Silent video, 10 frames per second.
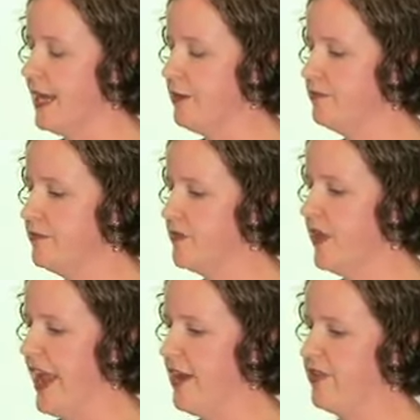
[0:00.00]

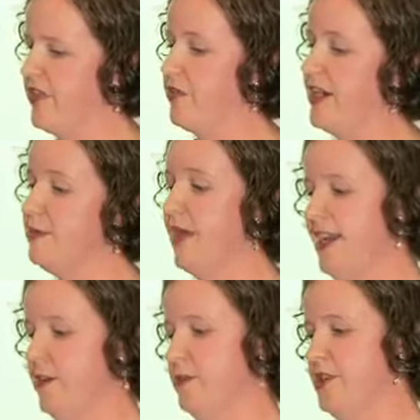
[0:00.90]
Our three
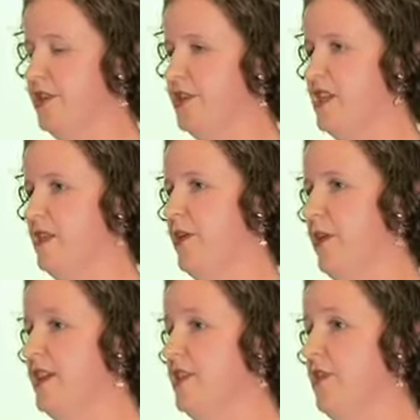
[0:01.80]
main options, I suppose,